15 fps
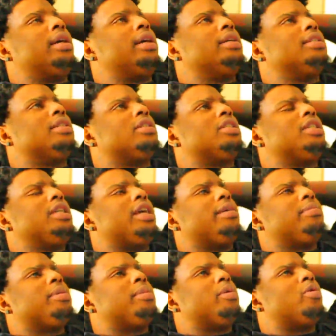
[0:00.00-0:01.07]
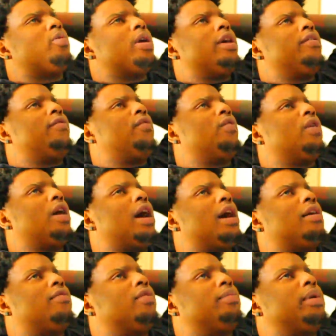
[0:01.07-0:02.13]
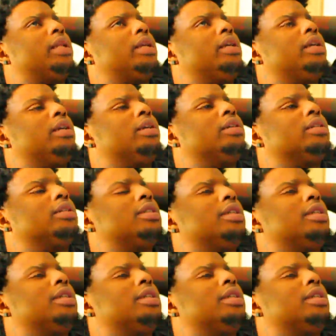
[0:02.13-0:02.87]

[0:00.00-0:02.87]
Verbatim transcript: And so she kept him away for however many years.